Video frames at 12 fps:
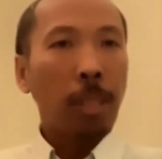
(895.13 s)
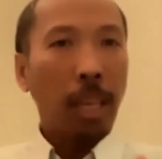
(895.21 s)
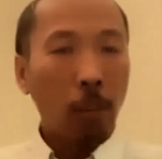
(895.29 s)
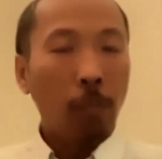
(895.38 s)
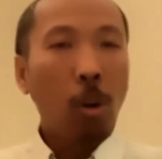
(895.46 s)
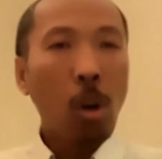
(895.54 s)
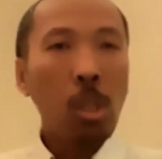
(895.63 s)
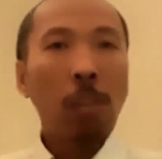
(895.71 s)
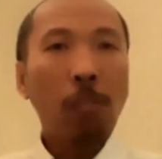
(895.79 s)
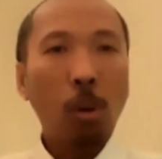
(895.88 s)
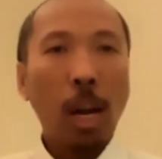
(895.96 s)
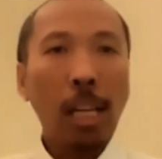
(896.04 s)
And of course,
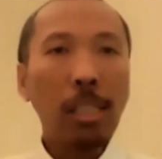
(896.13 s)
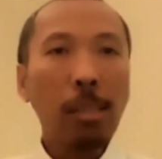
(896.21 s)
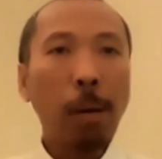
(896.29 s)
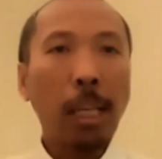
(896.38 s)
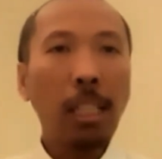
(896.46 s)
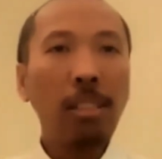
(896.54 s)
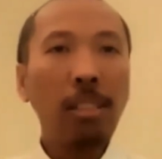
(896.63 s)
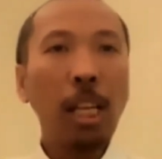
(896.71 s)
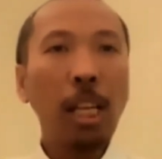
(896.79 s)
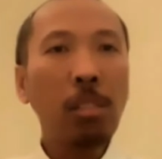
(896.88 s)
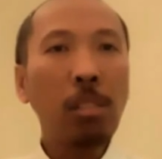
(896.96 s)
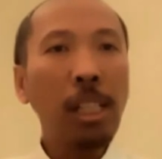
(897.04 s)
for us, the priority
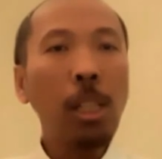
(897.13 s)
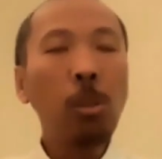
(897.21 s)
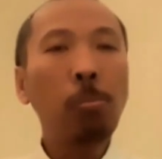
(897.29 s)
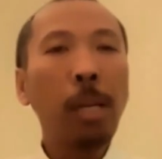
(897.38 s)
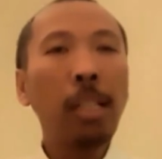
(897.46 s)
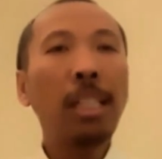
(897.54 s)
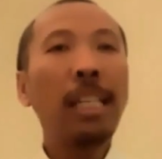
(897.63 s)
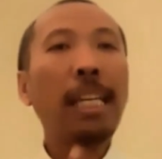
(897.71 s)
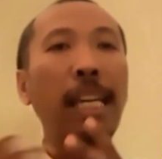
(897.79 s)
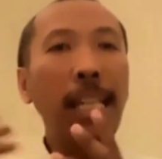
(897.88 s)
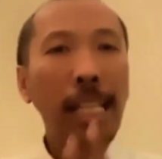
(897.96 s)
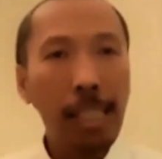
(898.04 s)
is really to bring the
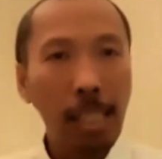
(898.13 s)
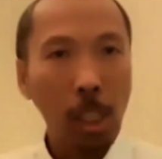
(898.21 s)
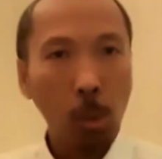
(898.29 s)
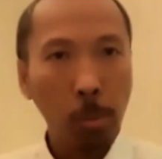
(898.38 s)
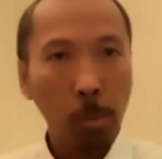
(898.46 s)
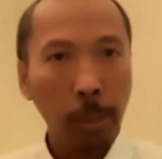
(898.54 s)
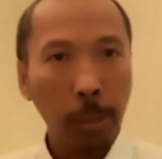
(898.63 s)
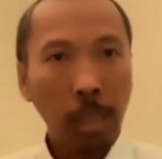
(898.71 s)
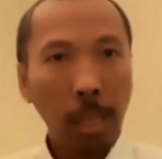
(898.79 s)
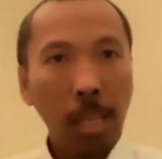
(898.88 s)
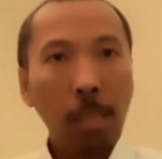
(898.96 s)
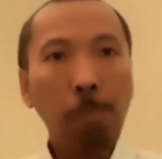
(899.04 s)
indigenous women
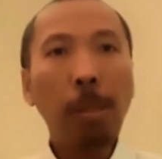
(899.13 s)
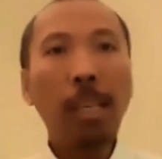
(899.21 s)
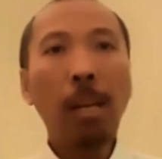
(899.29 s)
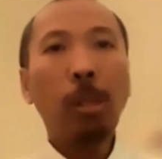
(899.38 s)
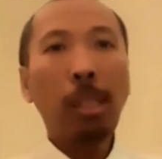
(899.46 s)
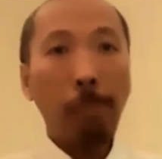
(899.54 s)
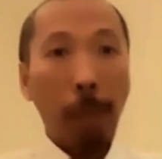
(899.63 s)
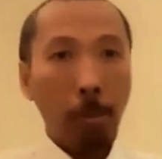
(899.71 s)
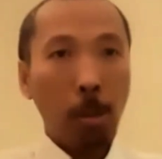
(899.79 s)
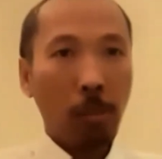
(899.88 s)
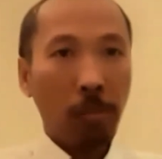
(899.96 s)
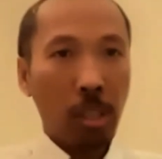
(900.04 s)
speaking with the
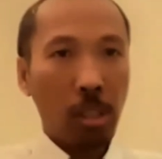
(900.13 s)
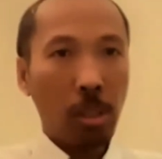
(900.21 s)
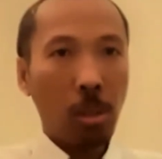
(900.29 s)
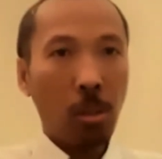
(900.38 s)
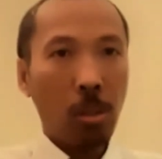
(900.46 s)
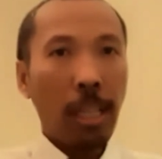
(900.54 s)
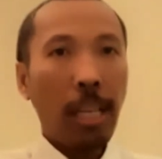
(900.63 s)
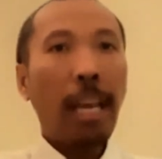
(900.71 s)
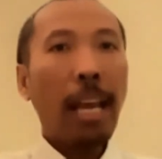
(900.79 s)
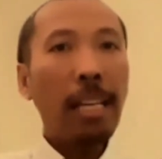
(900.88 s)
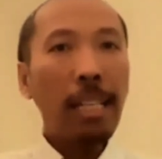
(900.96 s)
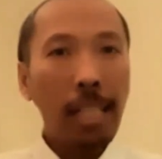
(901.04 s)
members of the CIDO.
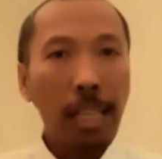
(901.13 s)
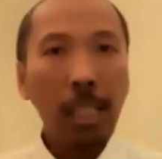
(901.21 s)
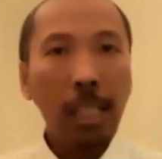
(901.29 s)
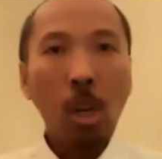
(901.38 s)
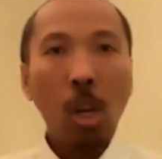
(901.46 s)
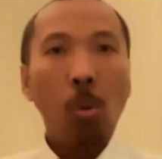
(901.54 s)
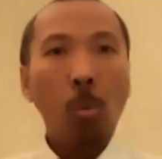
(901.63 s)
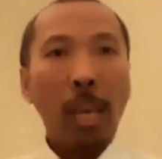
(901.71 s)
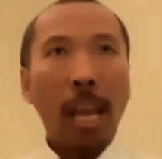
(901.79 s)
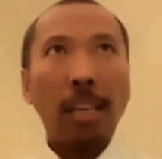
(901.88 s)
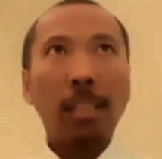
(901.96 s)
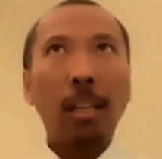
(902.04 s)
And indeed, we
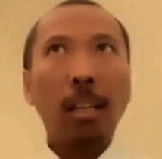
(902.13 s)
had